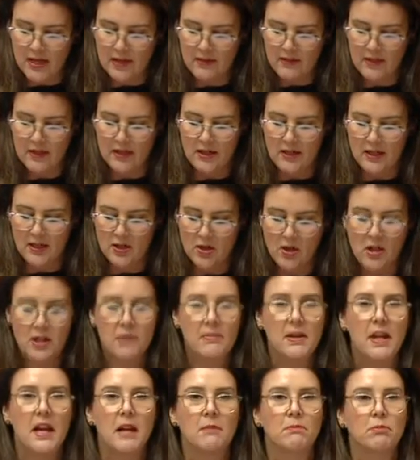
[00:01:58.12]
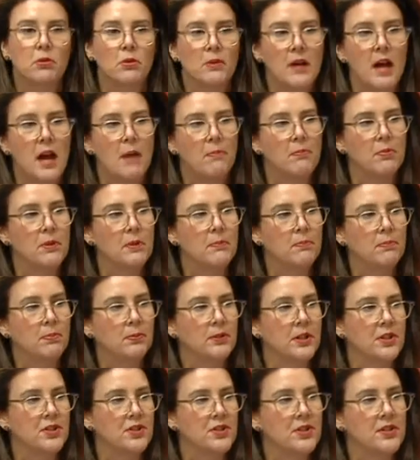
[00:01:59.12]
the economy and put upward
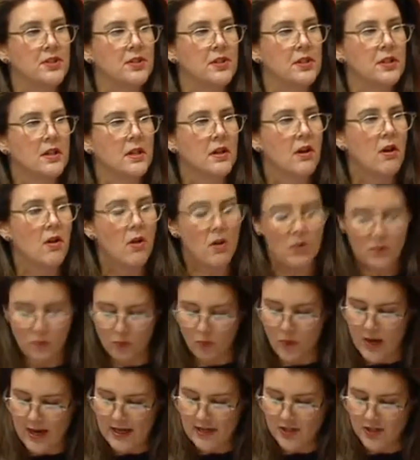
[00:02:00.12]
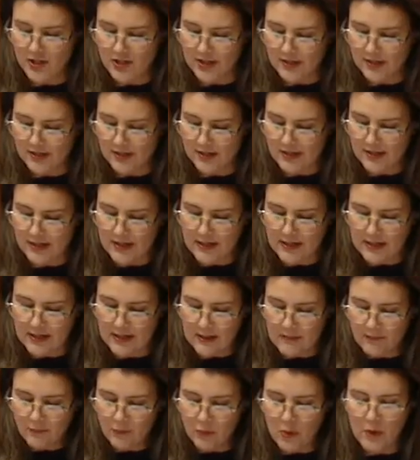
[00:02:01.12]
pressures on wages.
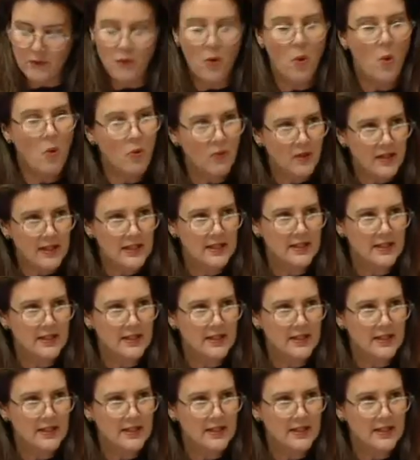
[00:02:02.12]
We've already